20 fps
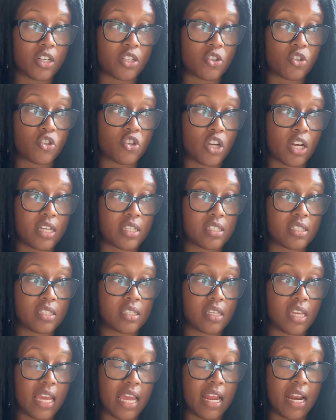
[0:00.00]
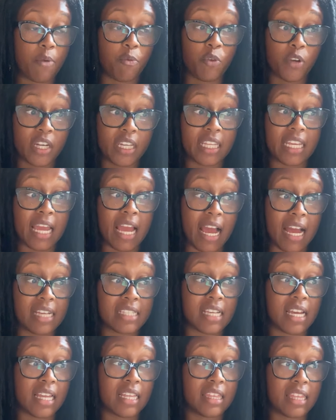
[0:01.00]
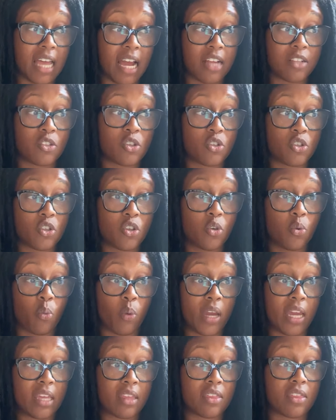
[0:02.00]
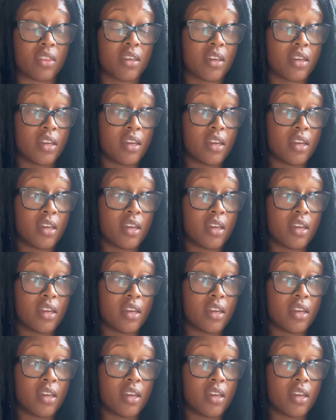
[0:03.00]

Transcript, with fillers: It's just, it really has a lot to do with